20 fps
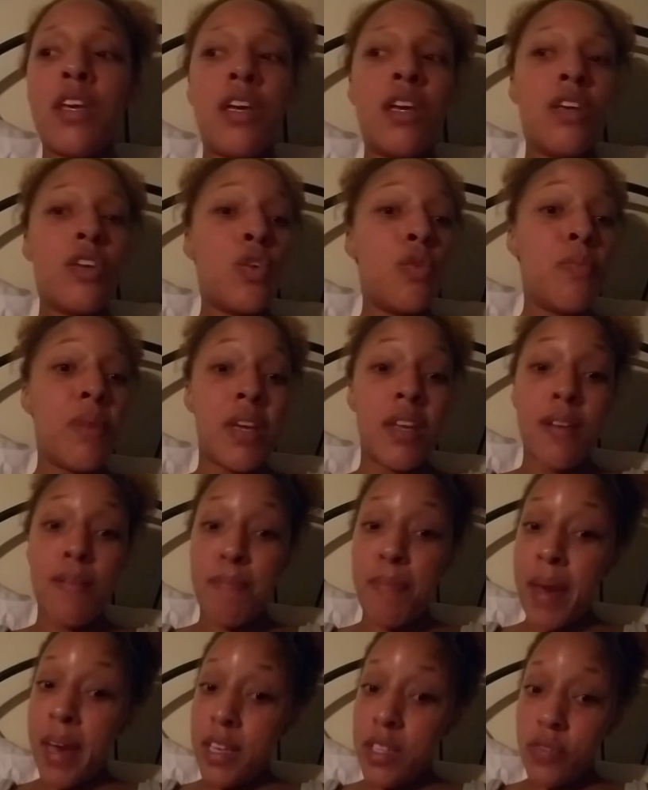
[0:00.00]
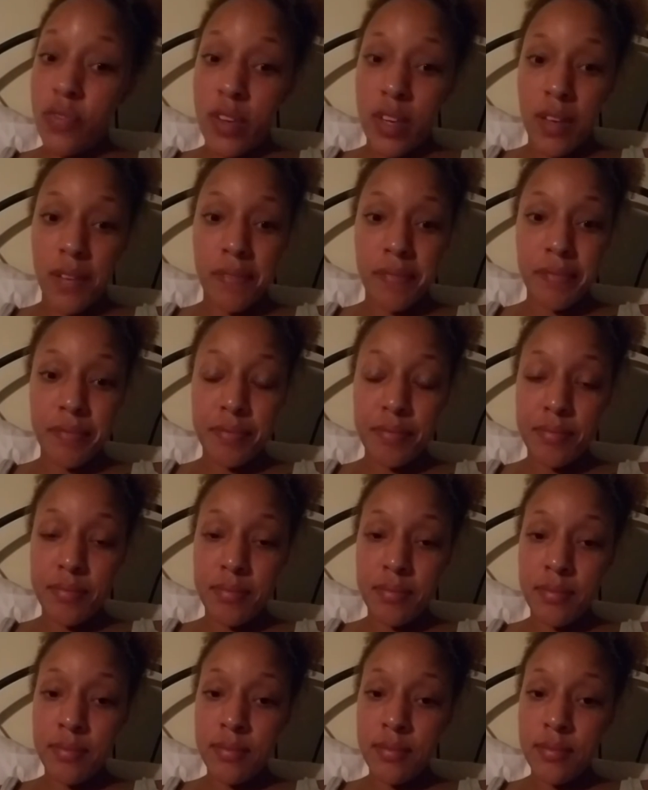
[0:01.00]
you mean the best for them.
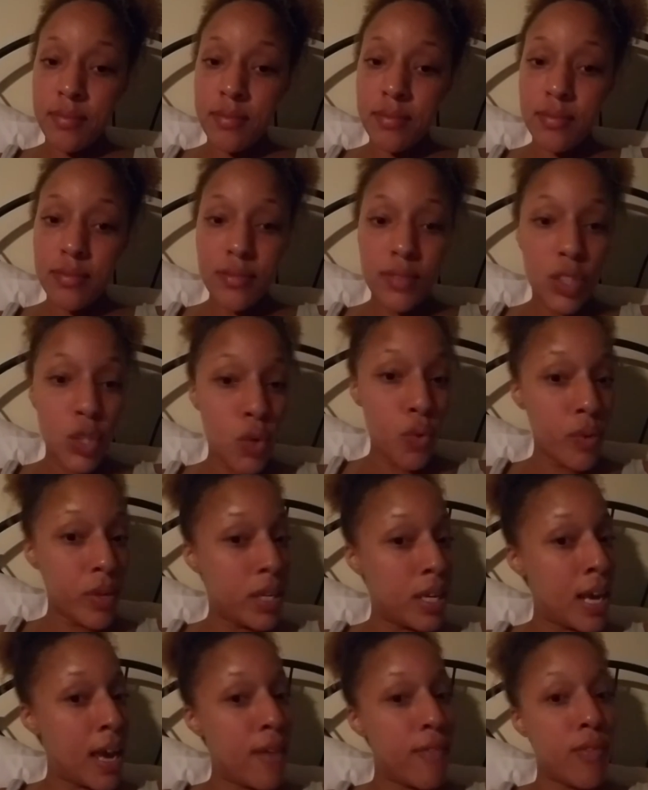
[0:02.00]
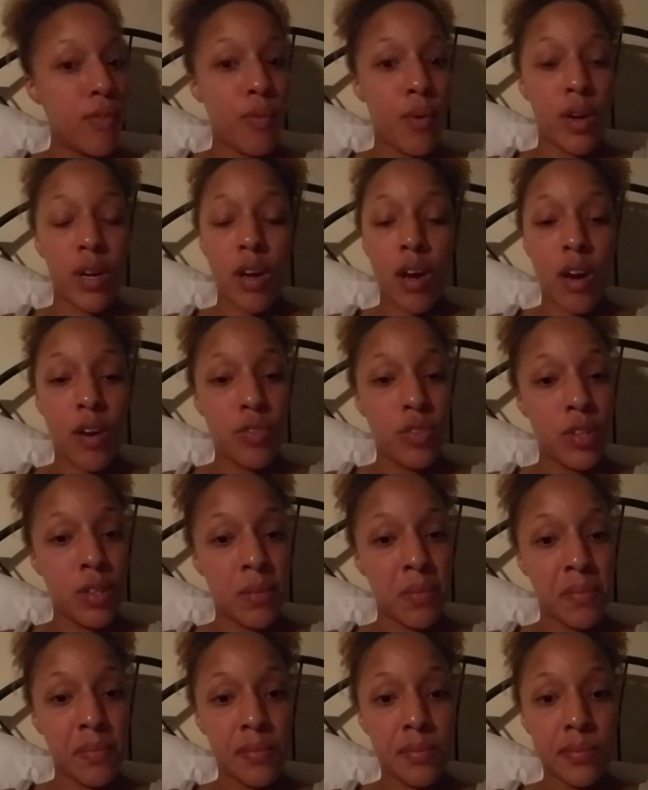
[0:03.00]
You would never want to hurt
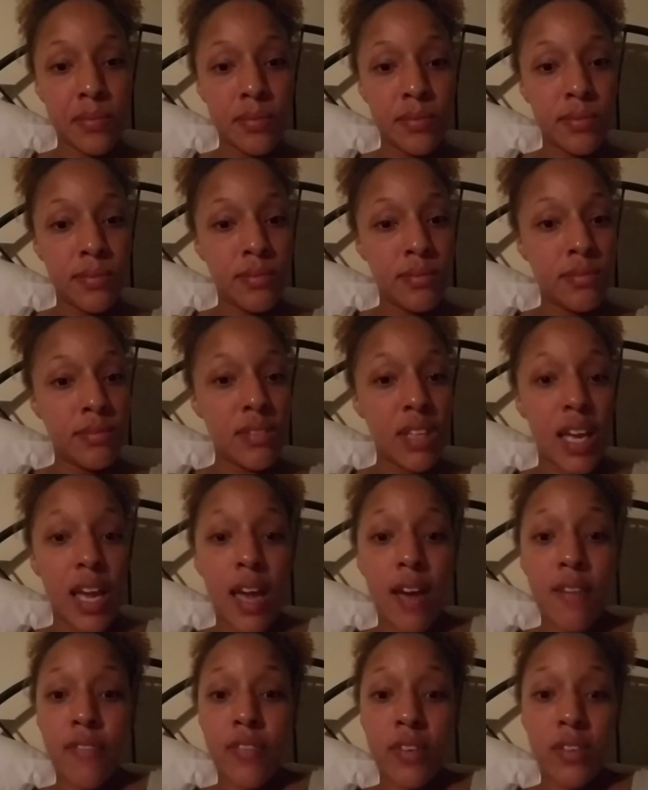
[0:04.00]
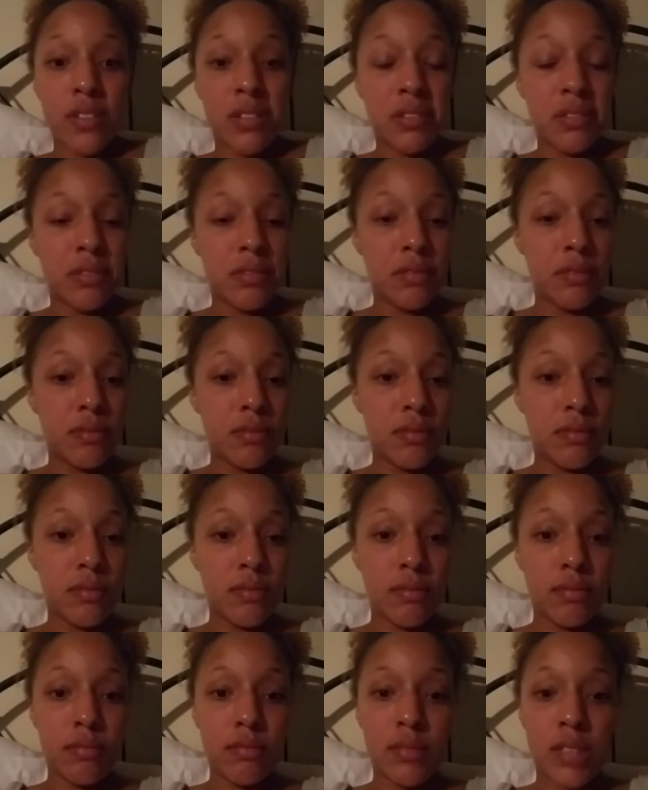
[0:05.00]
them. Ever.
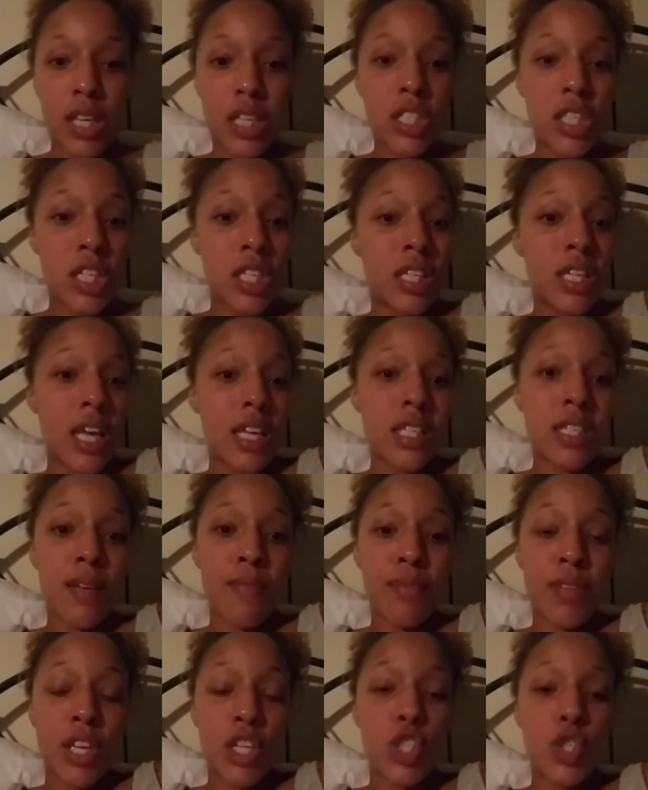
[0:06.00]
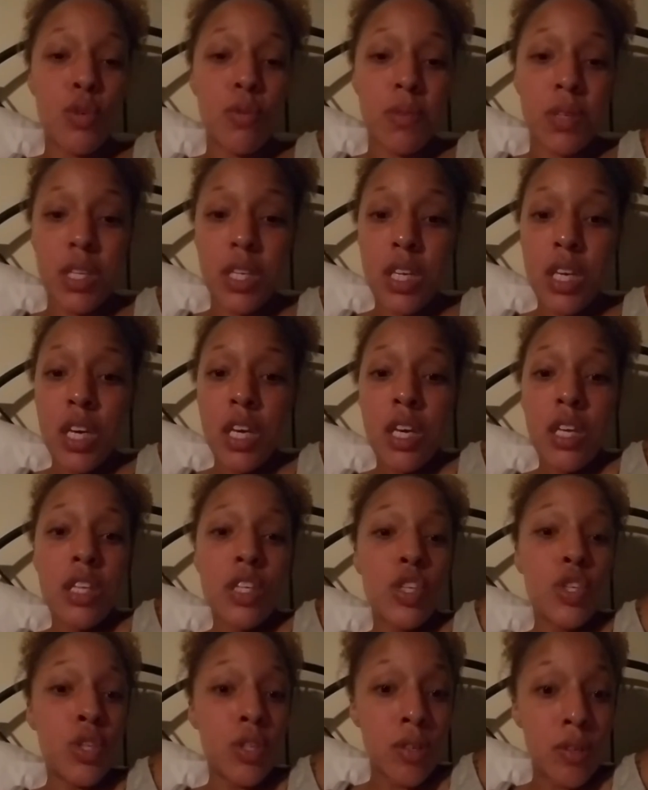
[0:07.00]
That's just not something that you would
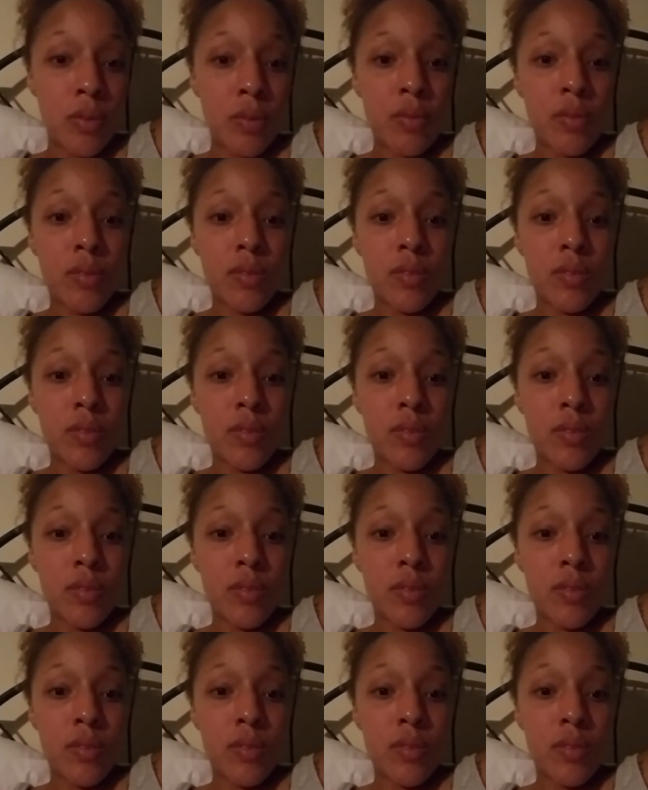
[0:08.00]
do.